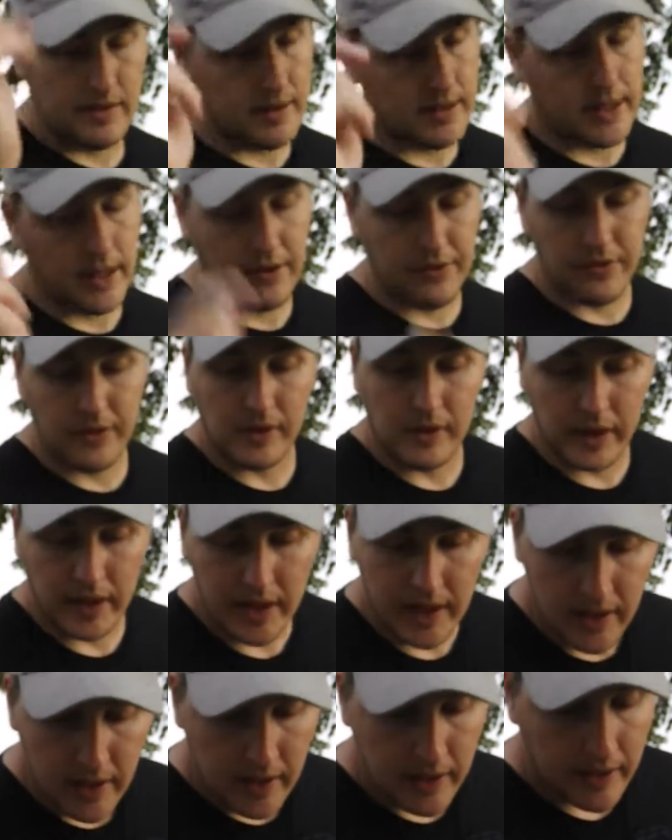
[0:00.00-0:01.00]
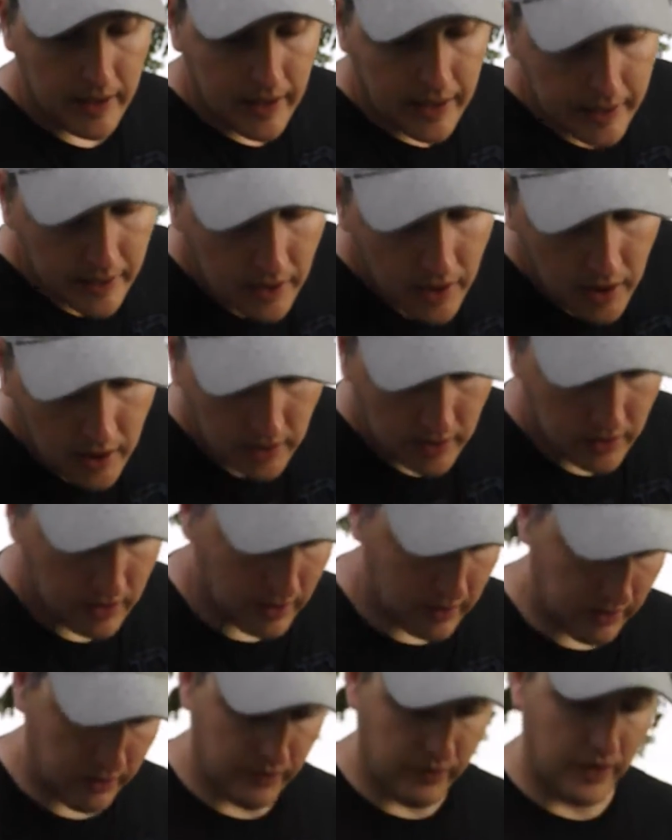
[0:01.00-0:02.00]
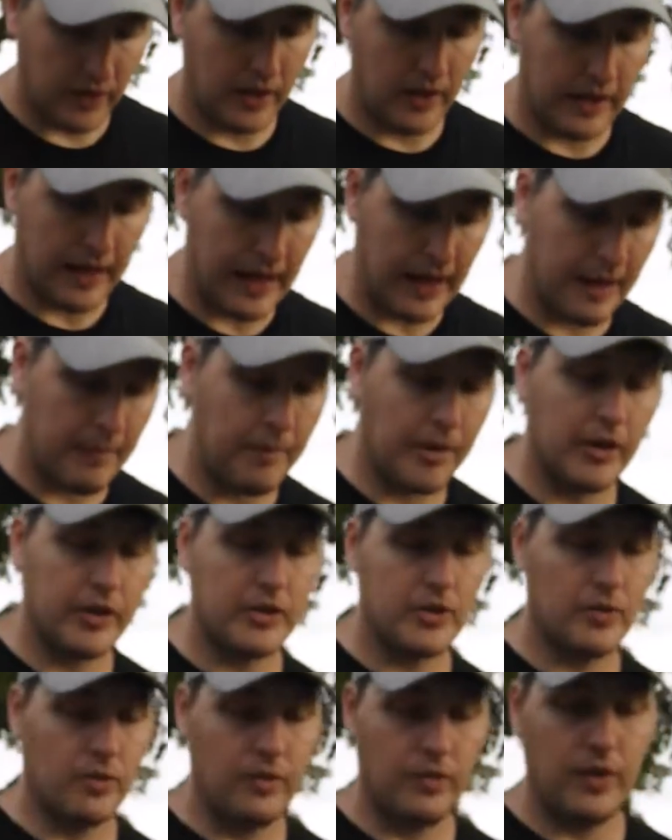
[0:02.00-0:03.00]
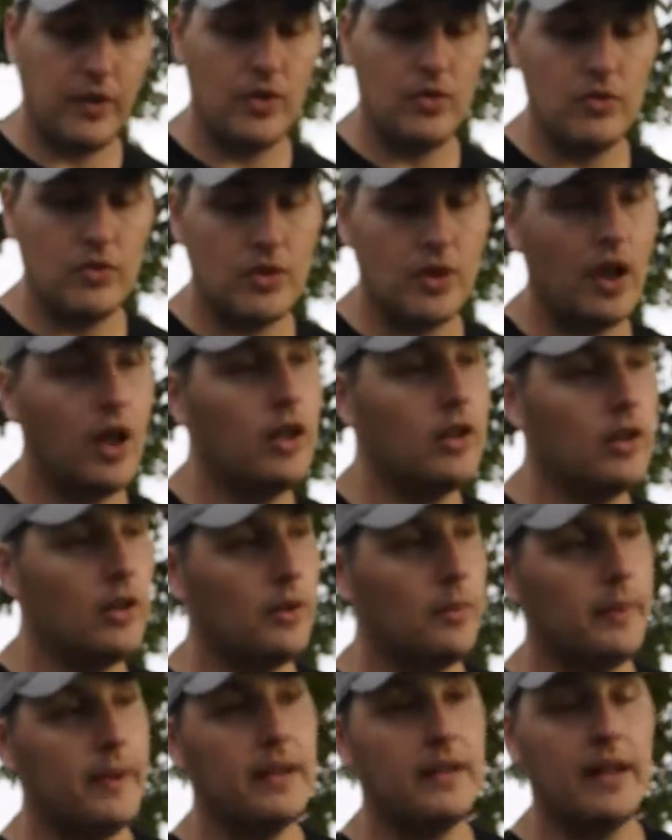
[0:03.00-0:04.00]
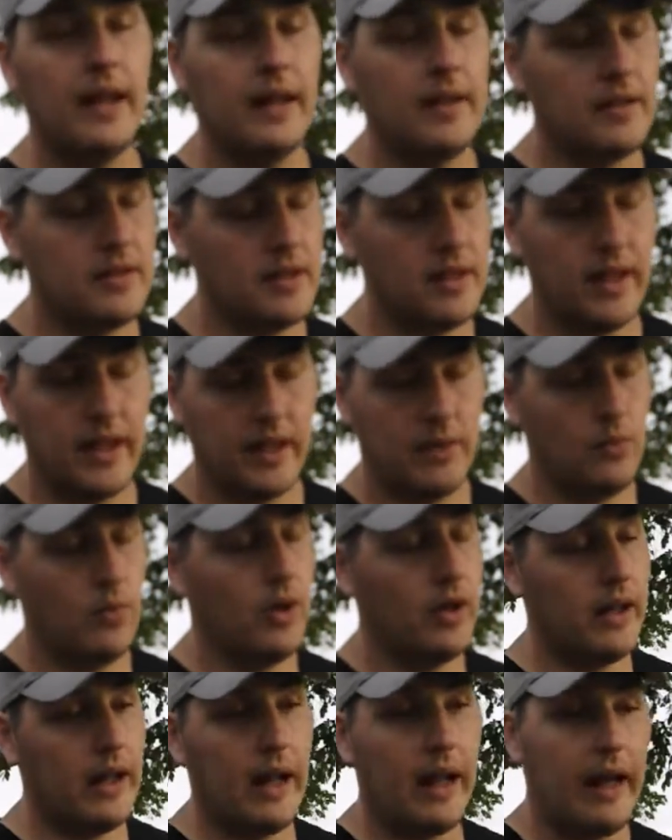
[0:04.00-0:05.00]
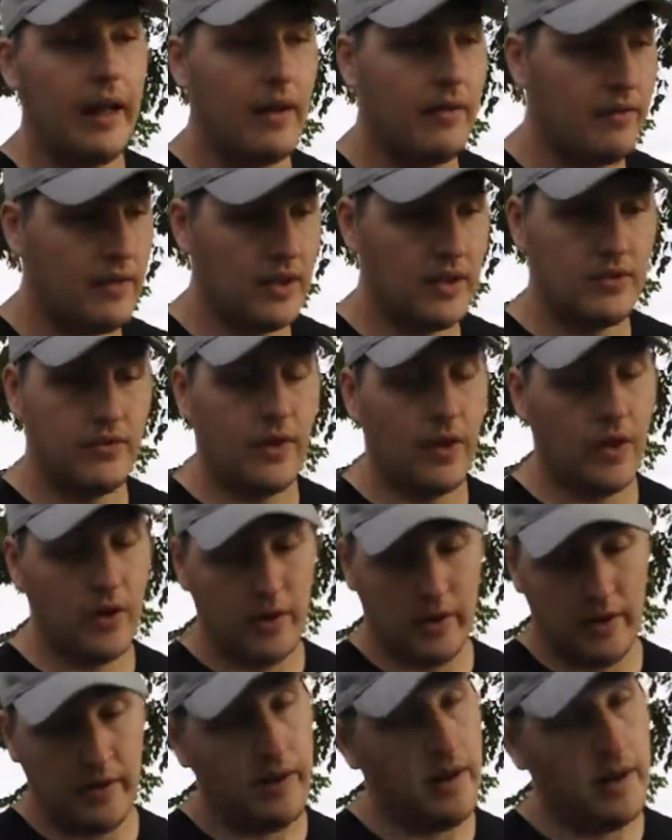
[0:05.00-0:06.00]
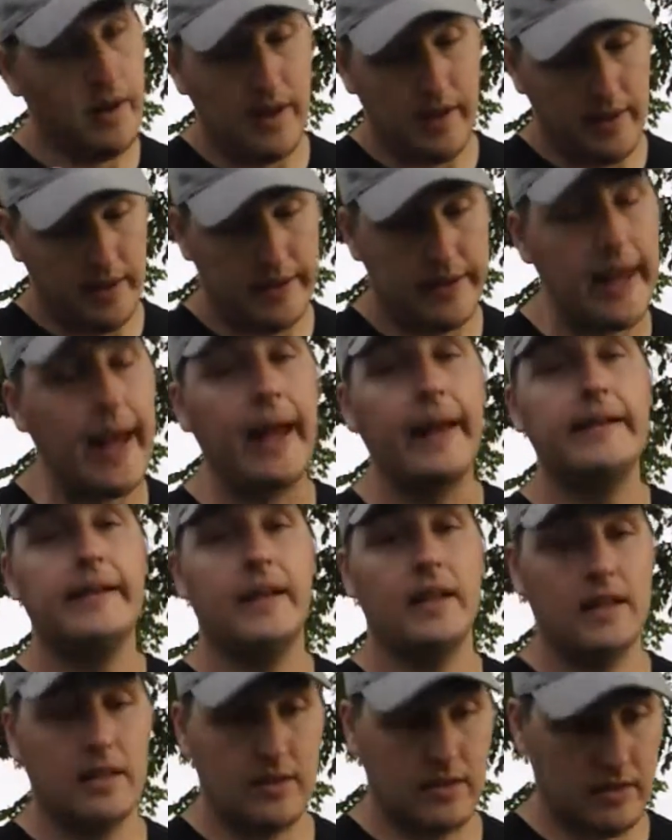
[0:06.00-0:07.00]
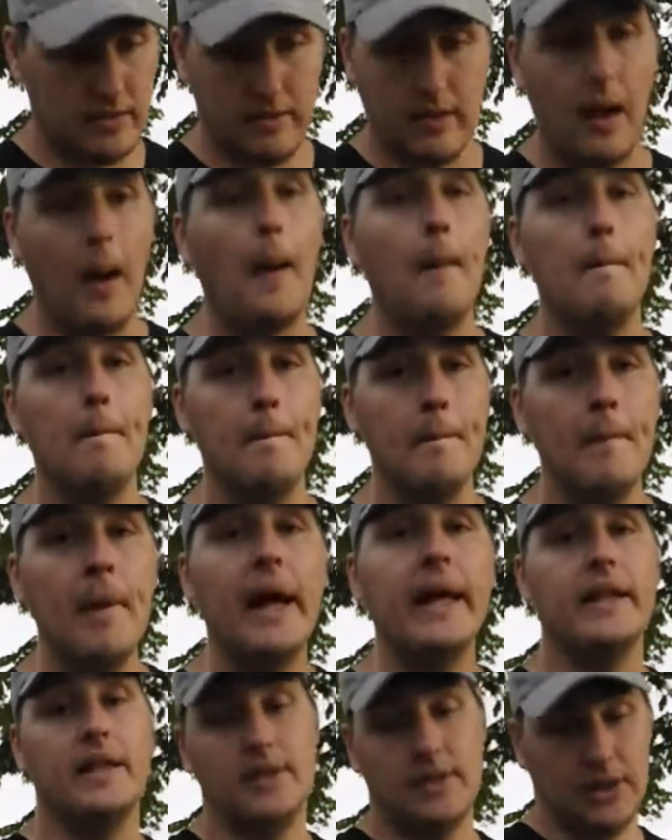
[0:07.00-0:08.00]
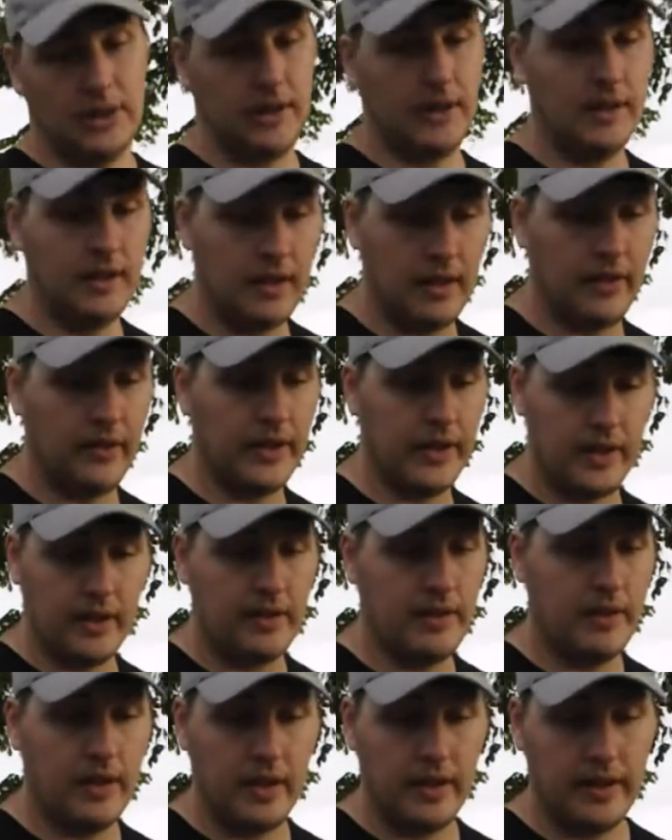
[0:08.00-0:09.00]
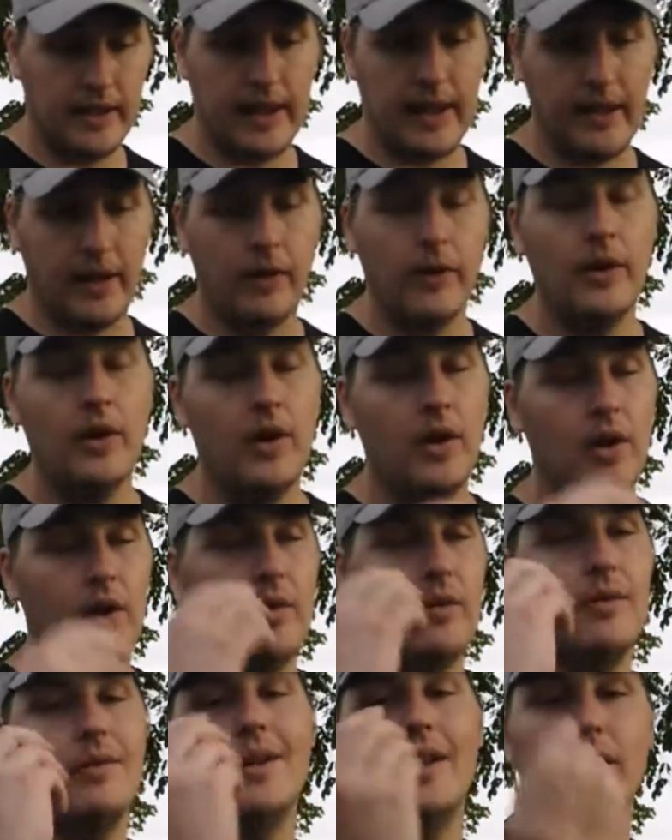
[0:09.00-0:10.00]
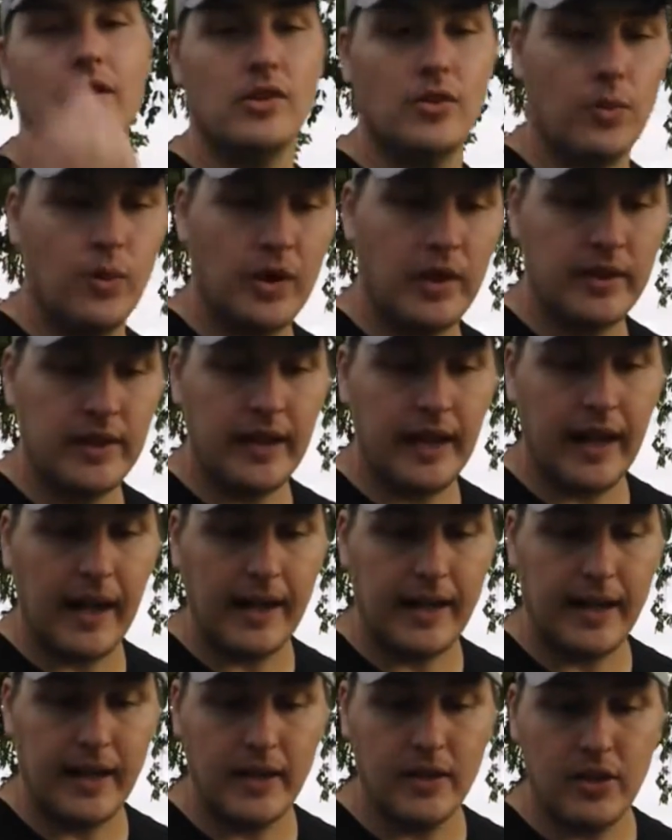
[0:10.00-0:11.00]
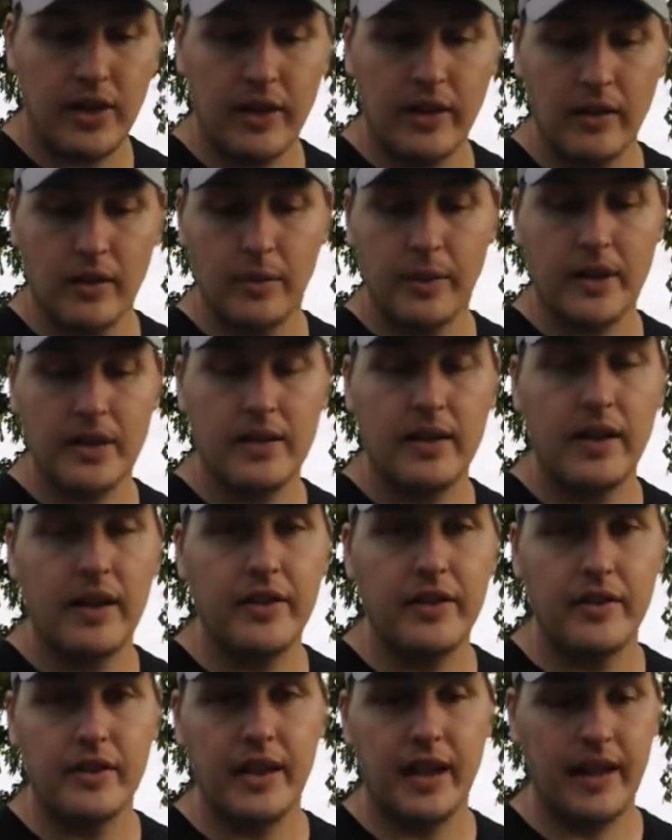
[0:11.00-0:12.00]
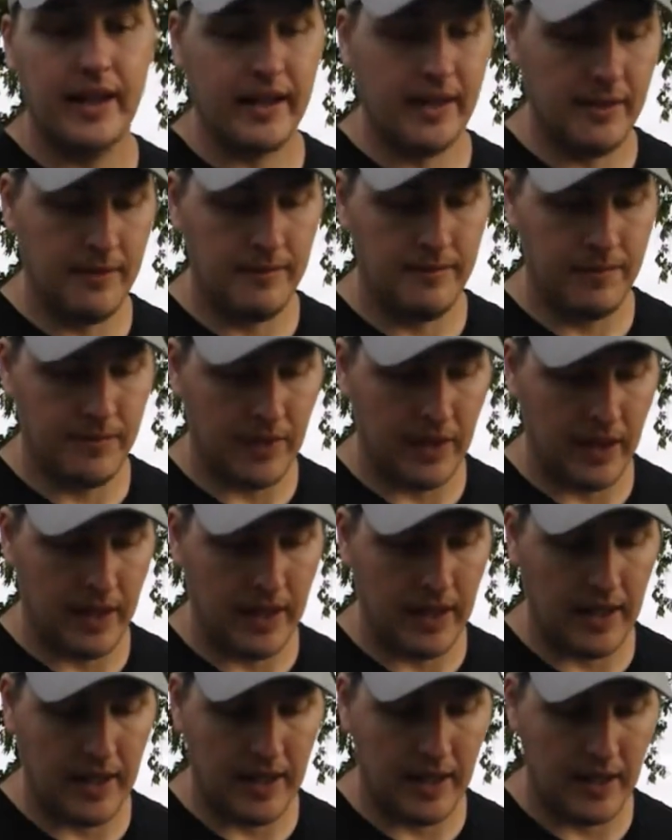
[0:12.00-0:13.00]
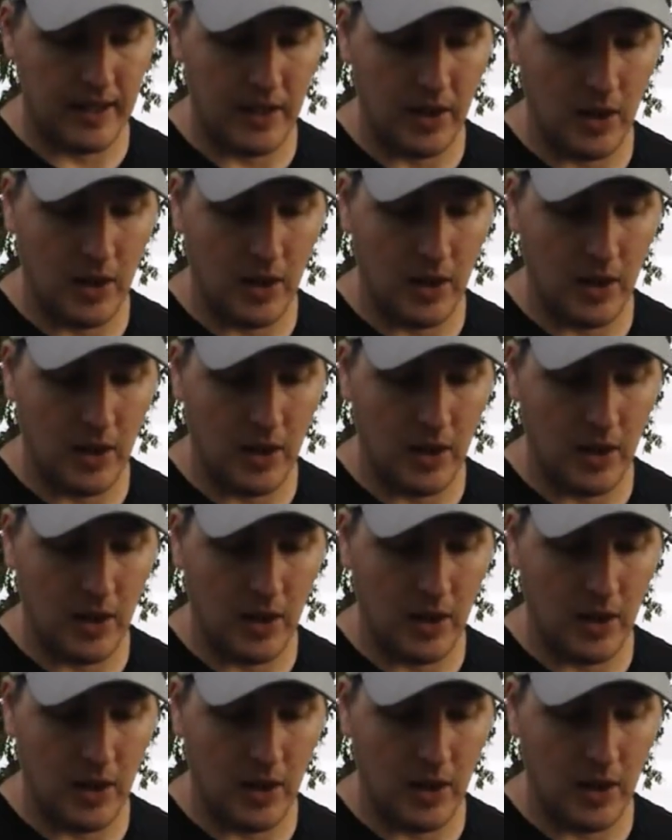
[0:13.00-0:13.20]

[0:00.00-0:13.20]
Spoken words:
definitely got a lot of high marks and reviews, a little bit of testing, and what I have thus far, that is amazing. I mean, now here's one that I did tinker with the other day, and